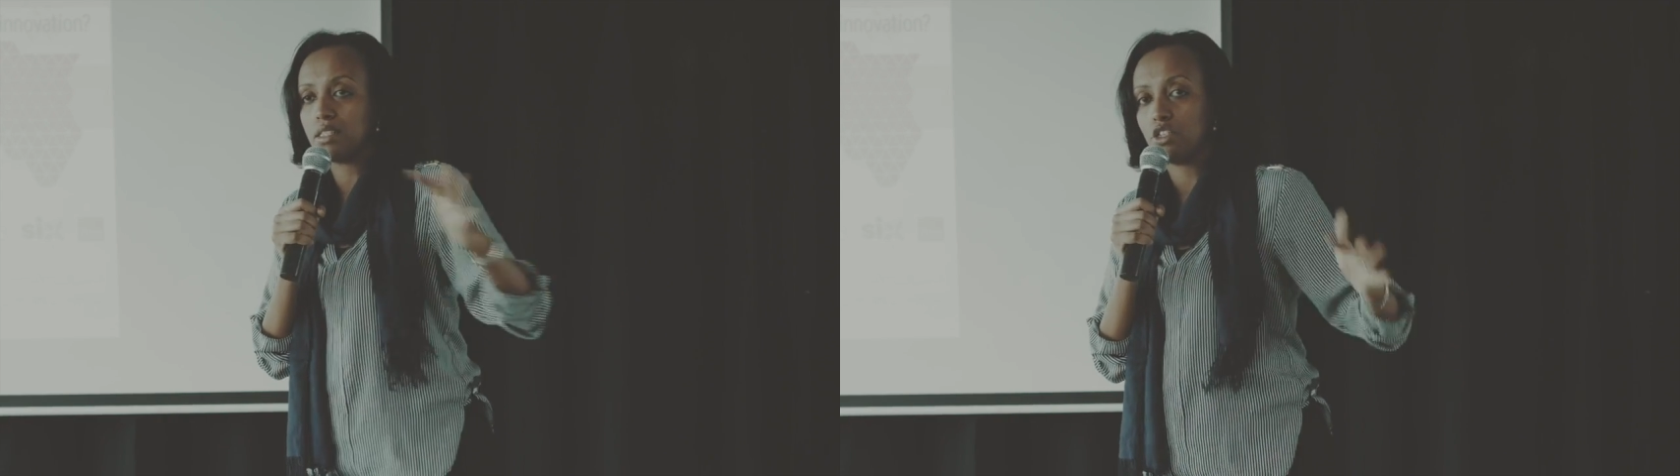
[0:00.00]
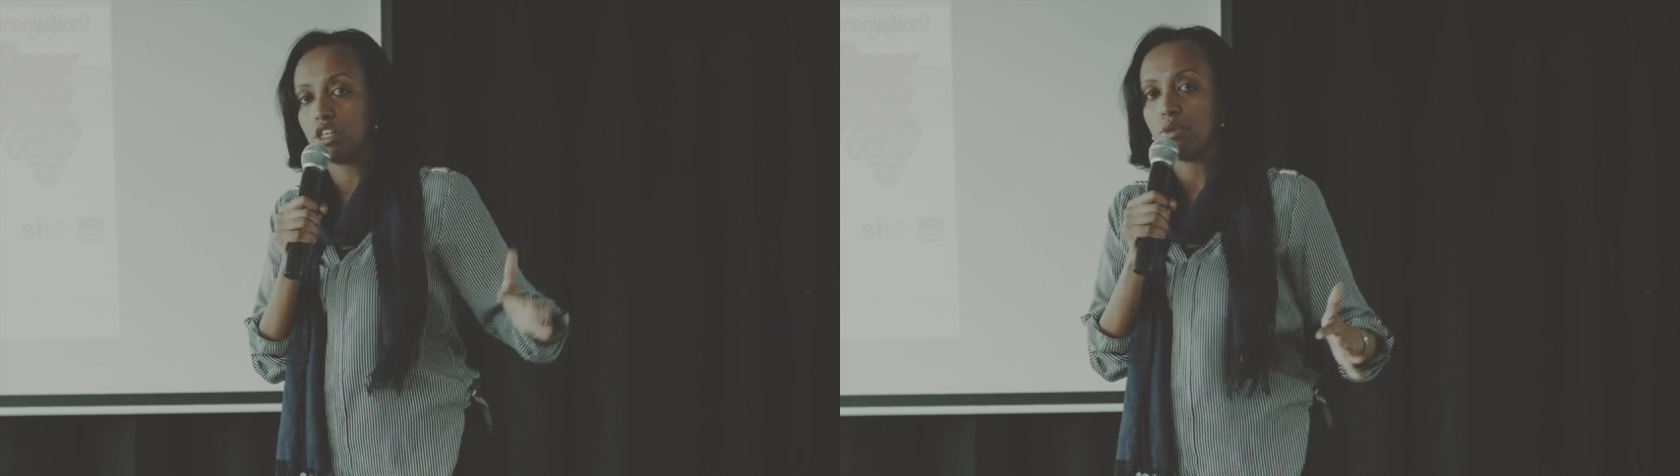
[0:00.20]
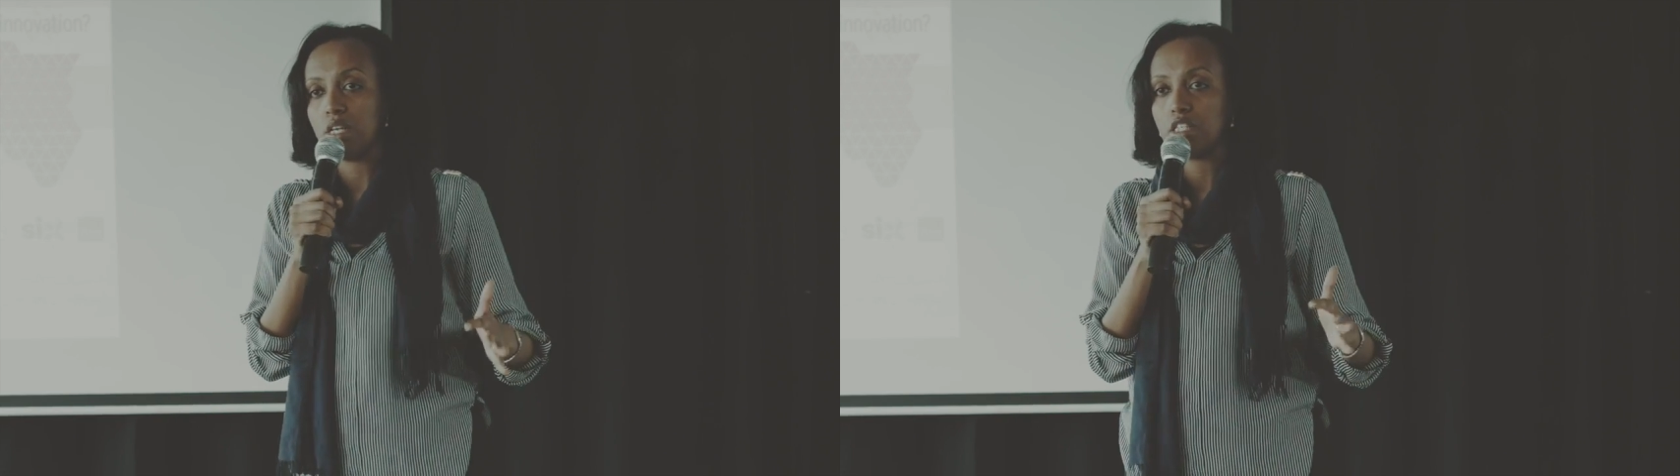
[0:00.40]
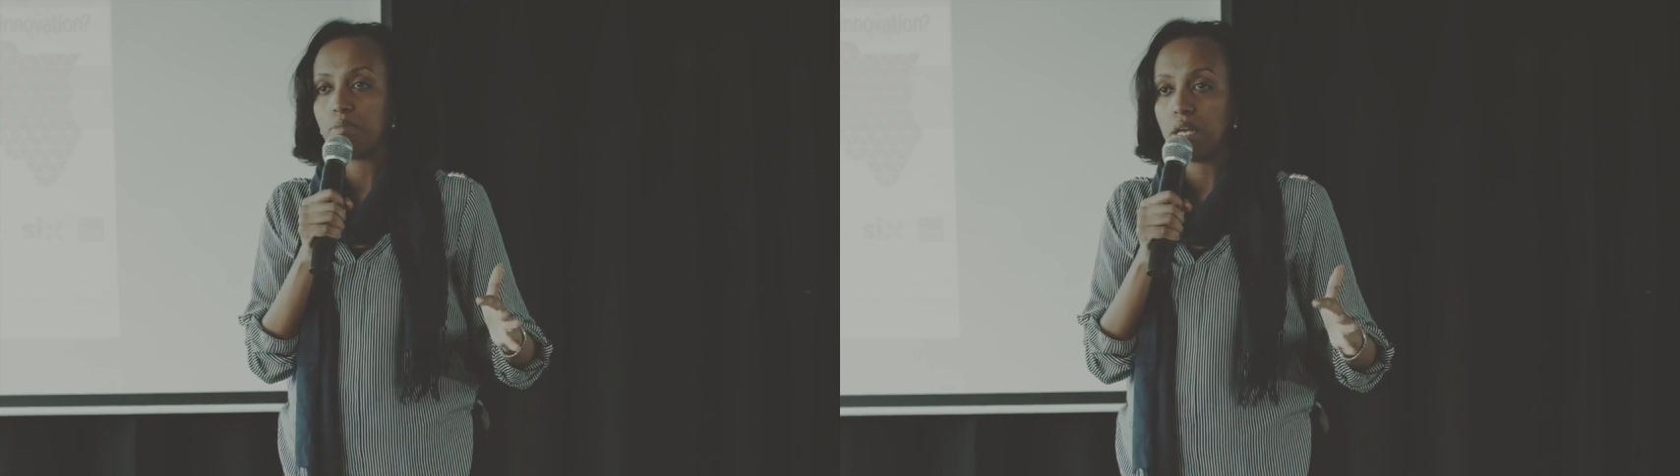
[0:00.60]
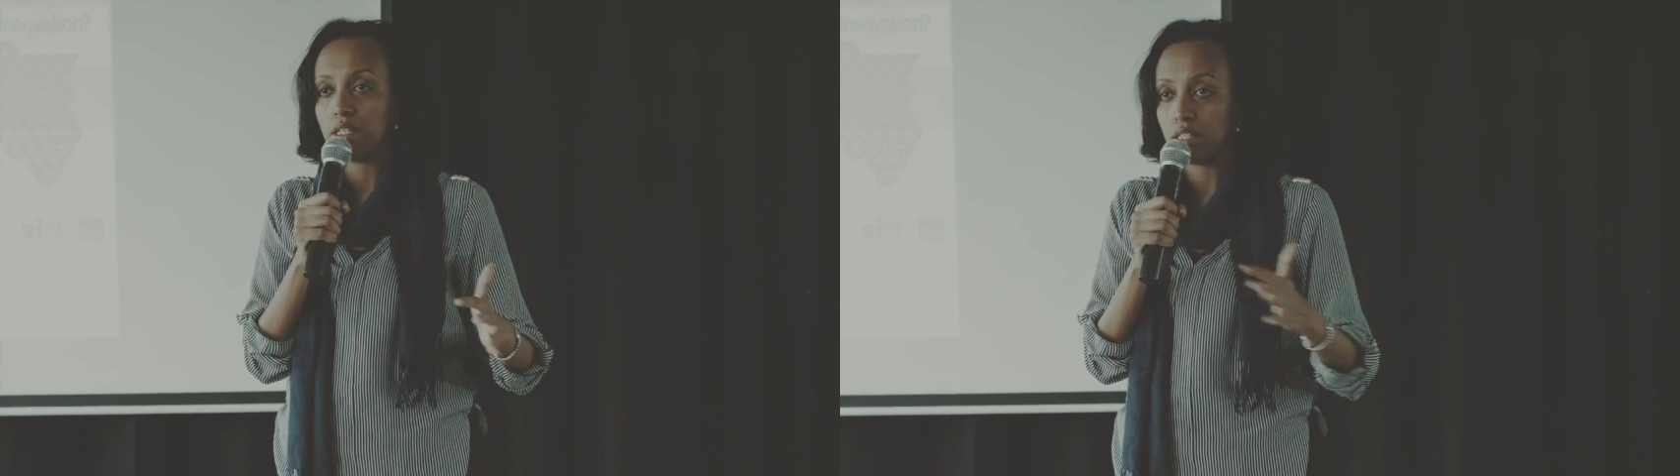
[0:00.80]
such a green
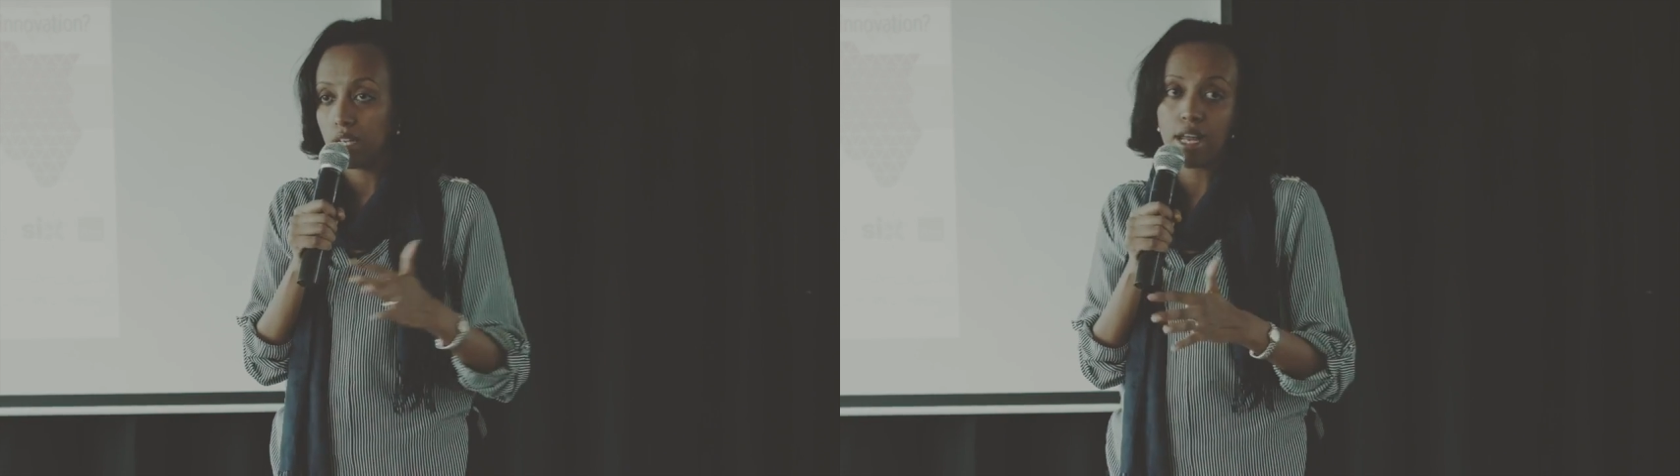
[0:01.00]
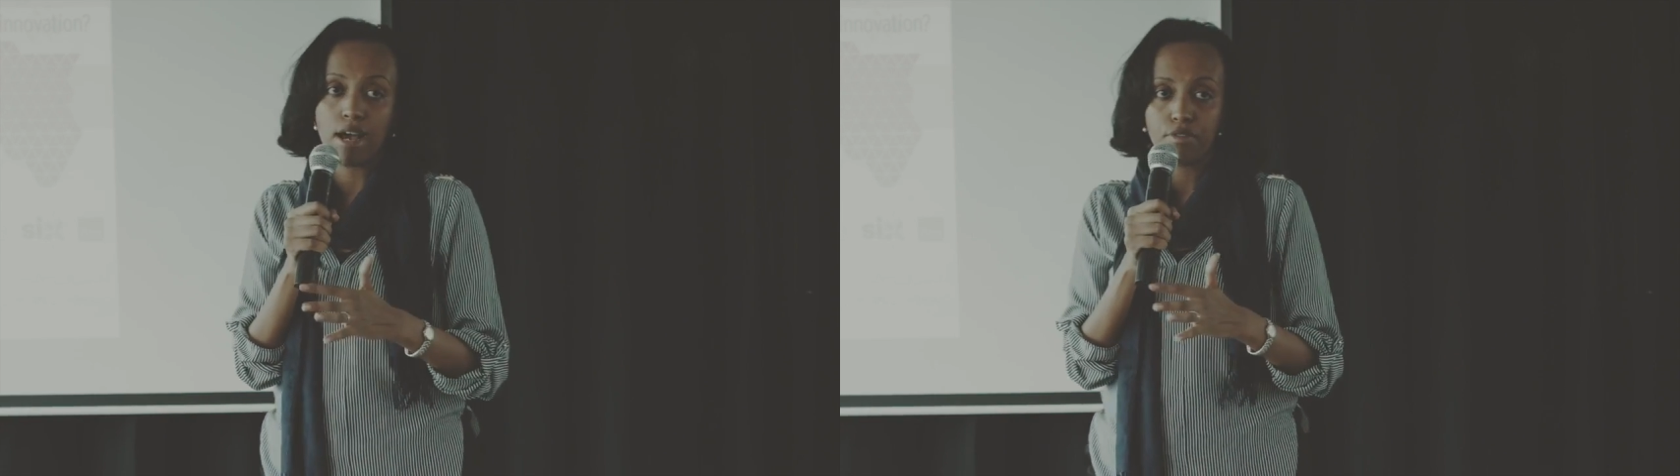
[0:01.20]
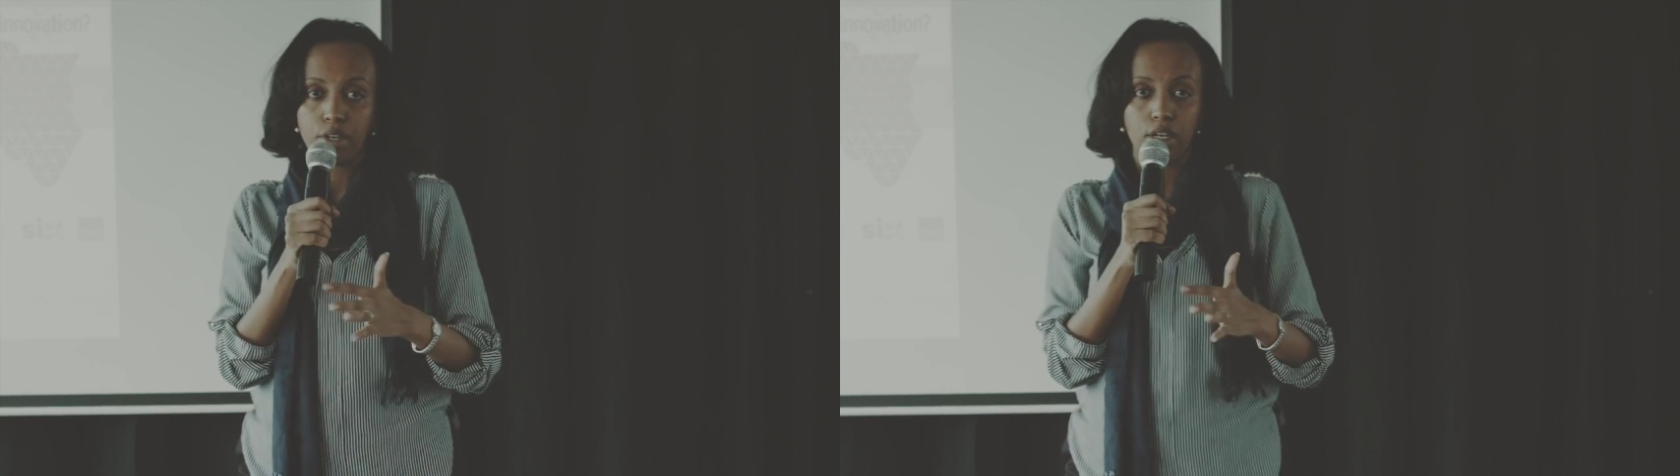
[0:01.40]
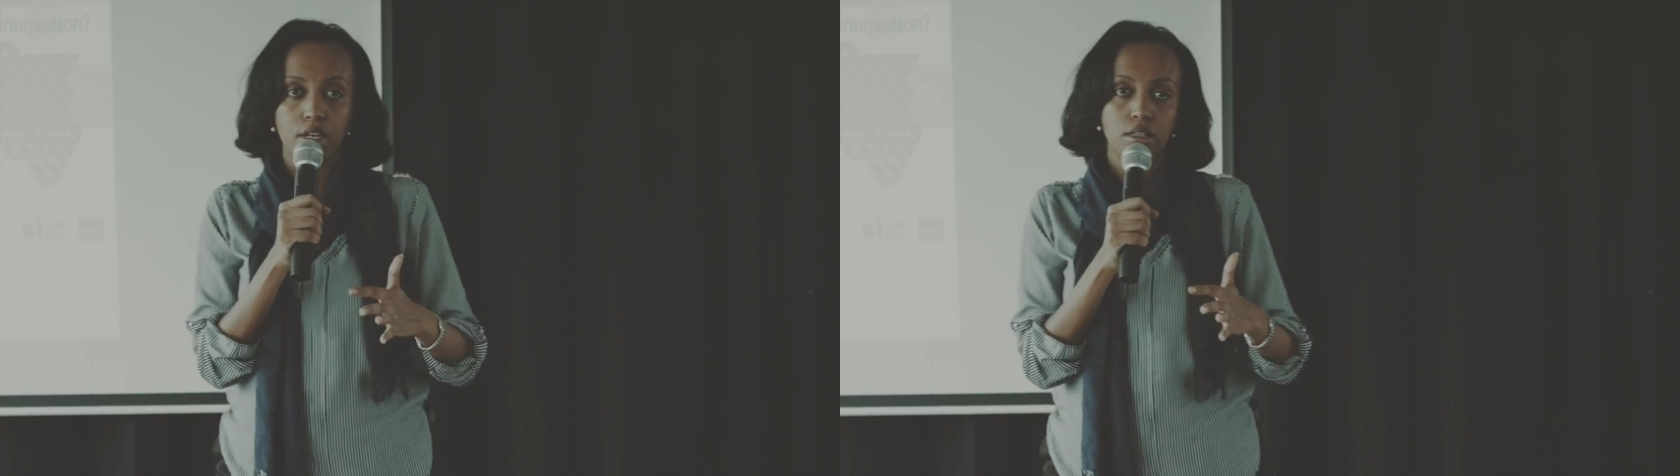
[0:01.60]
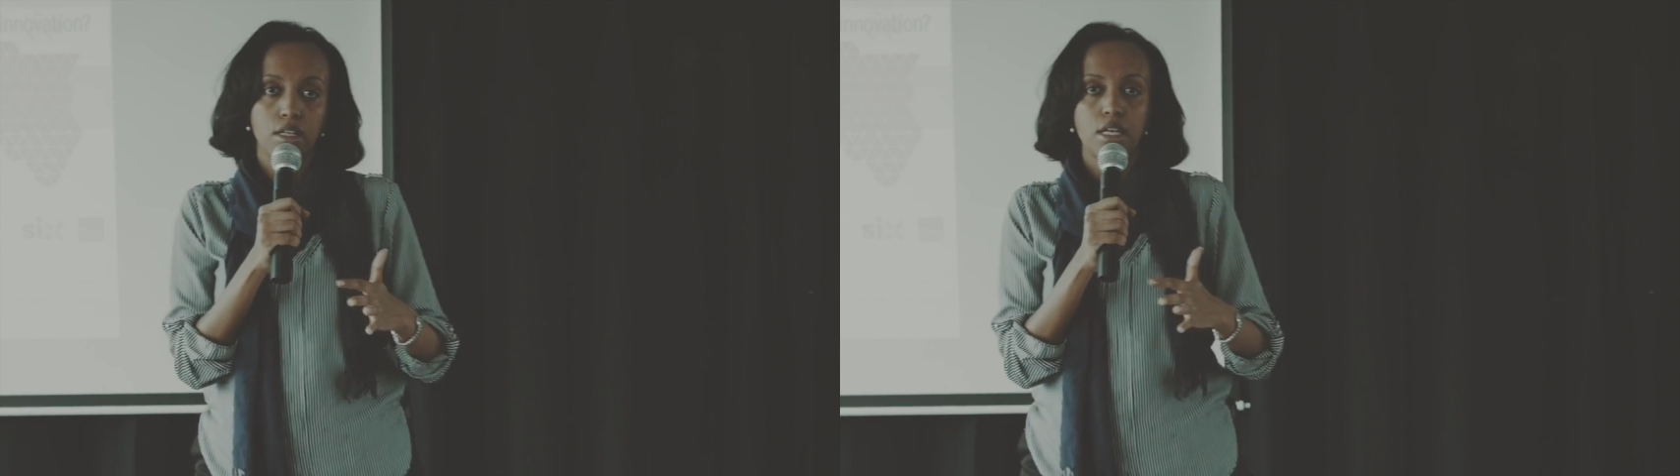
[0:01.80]
space in Africa,